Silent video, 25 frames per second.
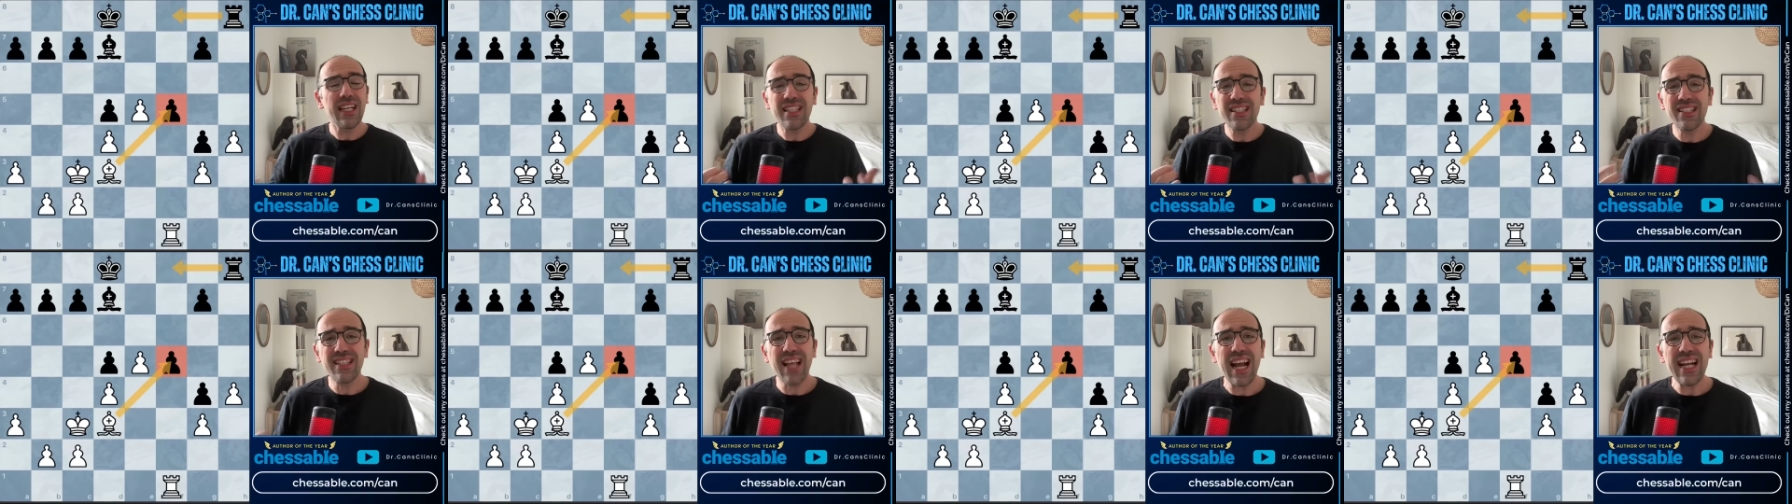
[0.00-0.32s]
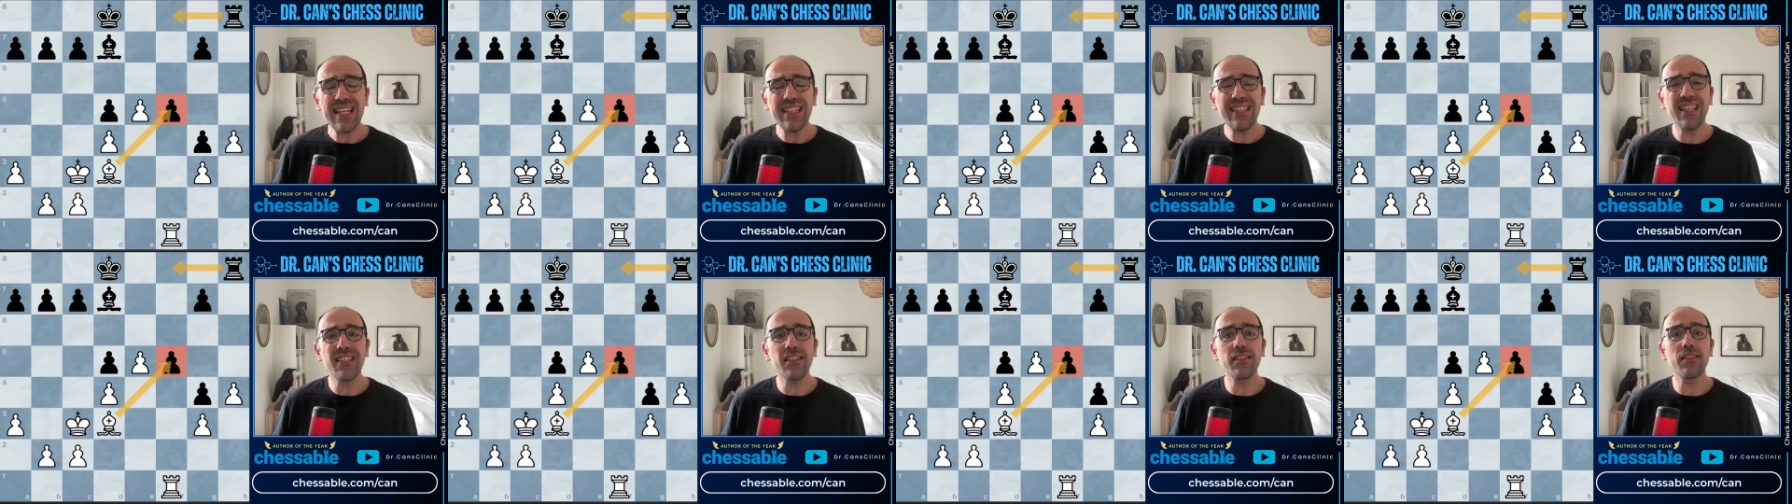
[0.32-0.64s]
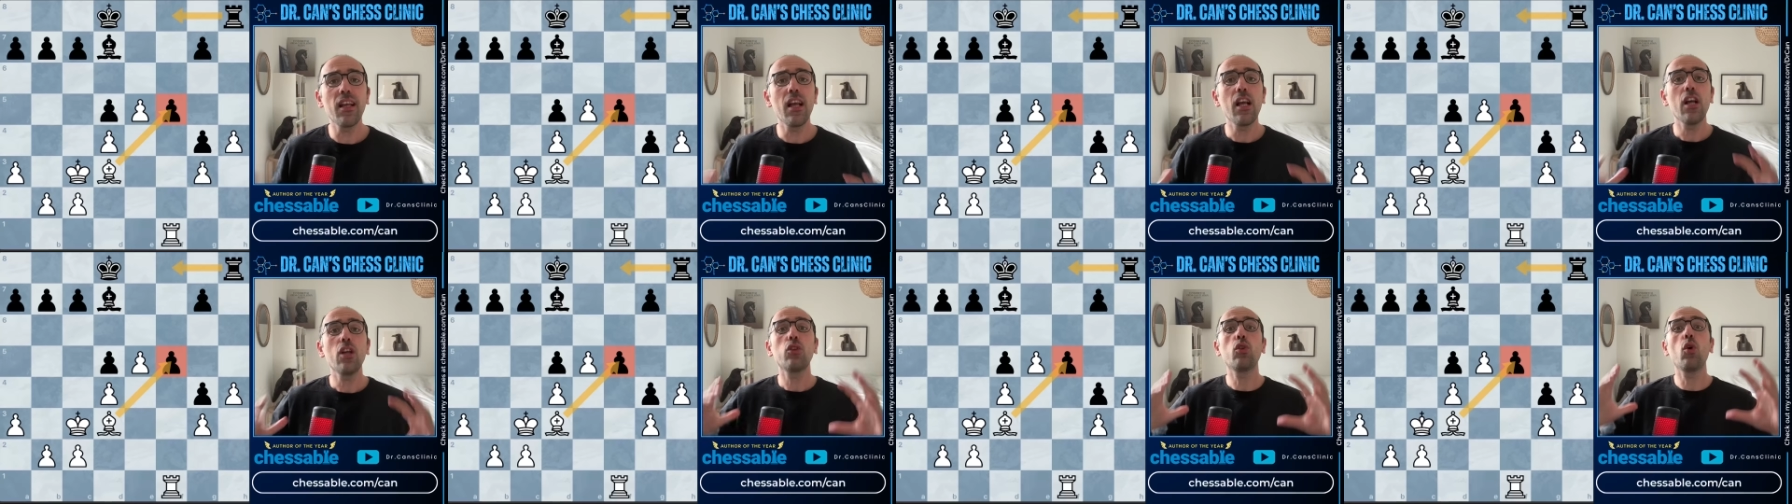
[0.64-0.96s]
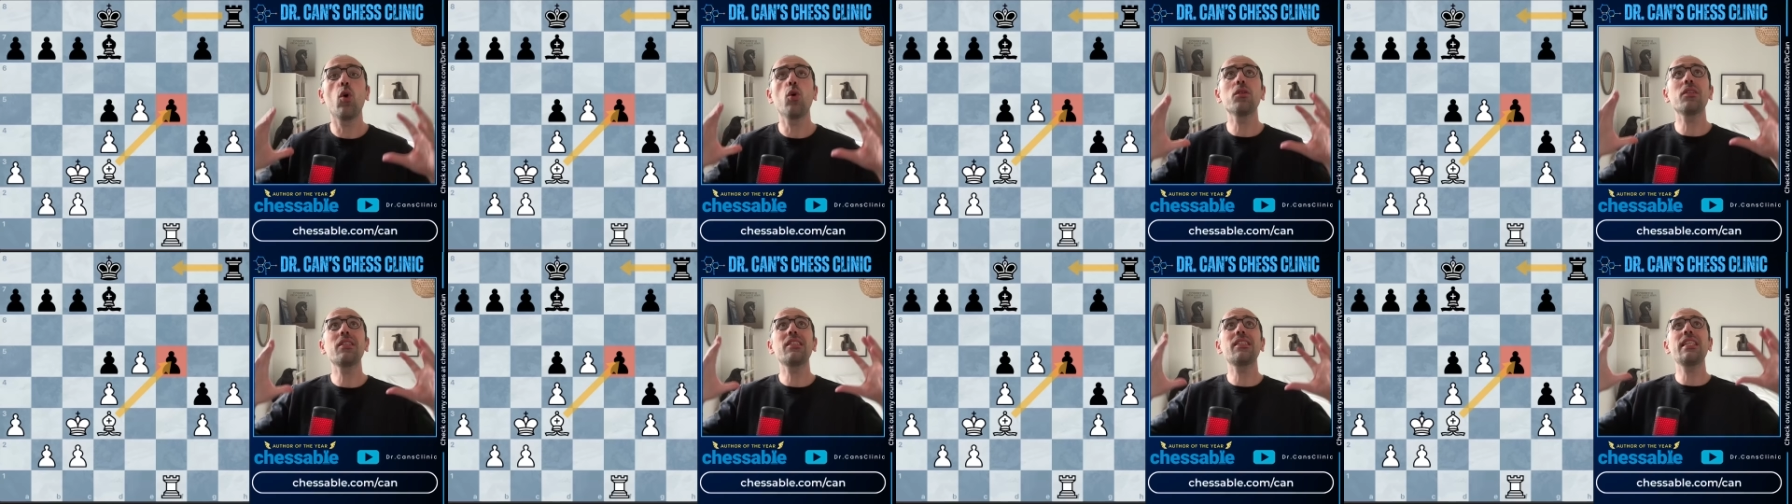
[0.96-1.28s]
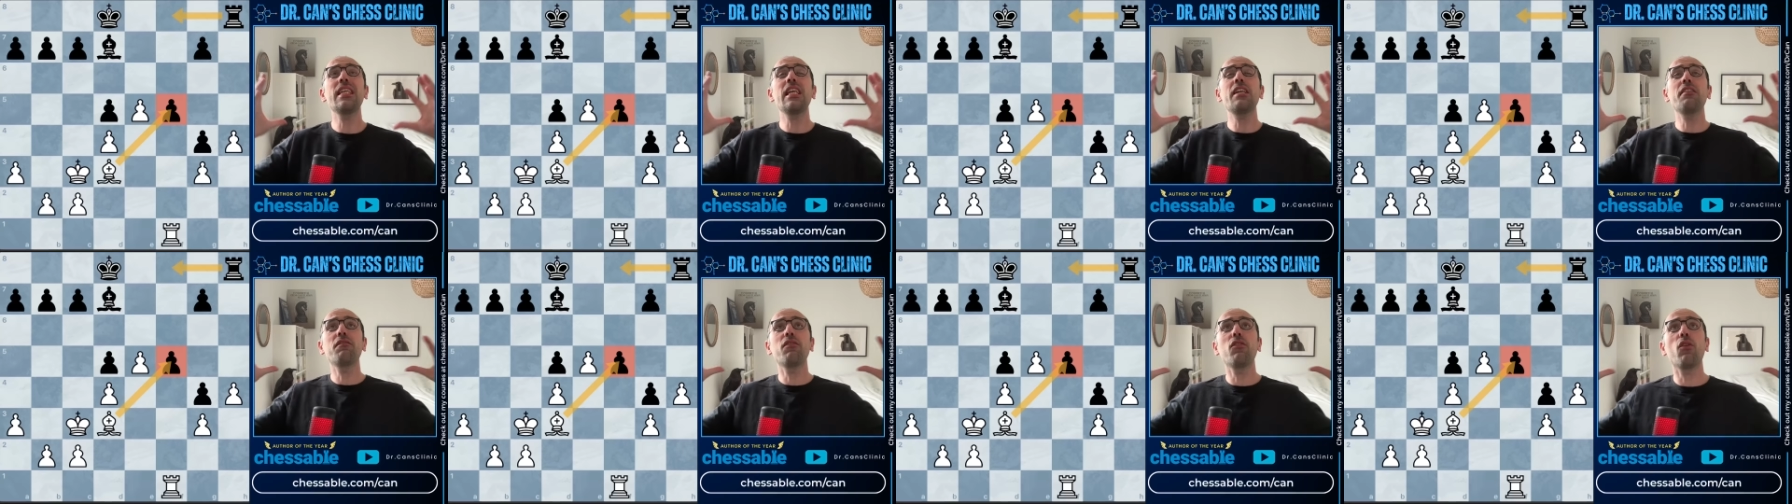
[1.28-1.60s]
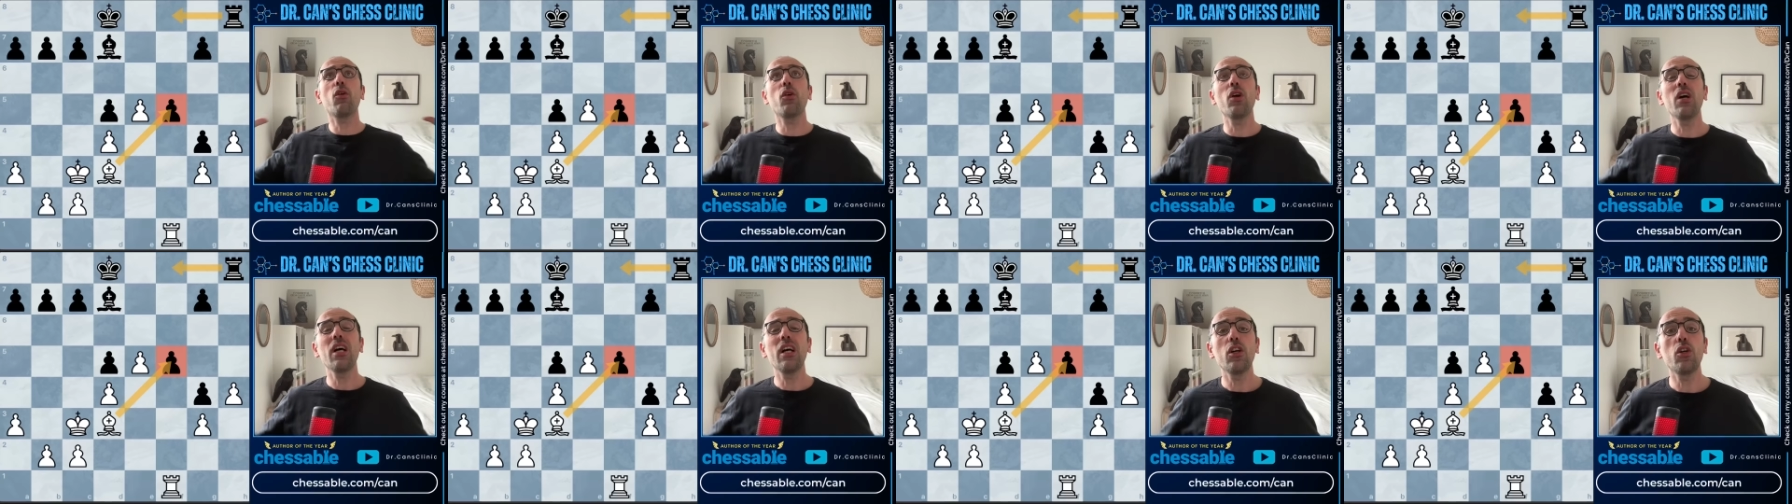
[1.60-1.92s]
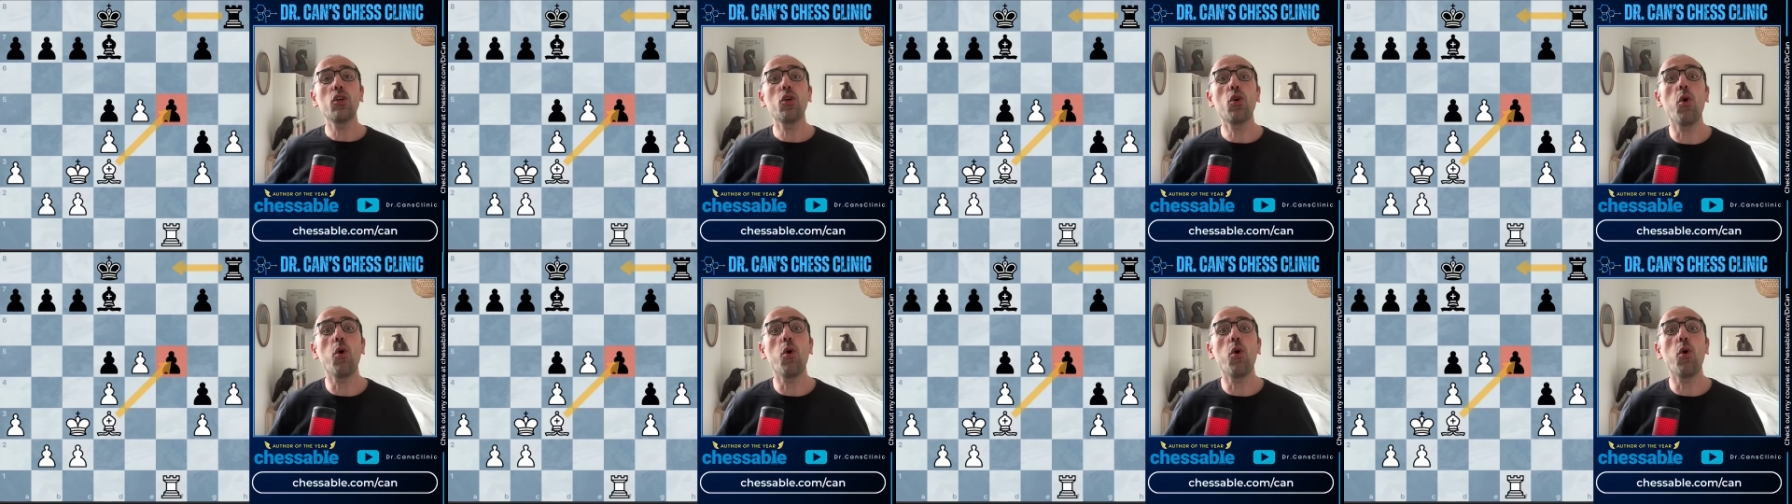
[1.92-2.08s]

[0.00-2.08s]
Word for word: scientists don't seek for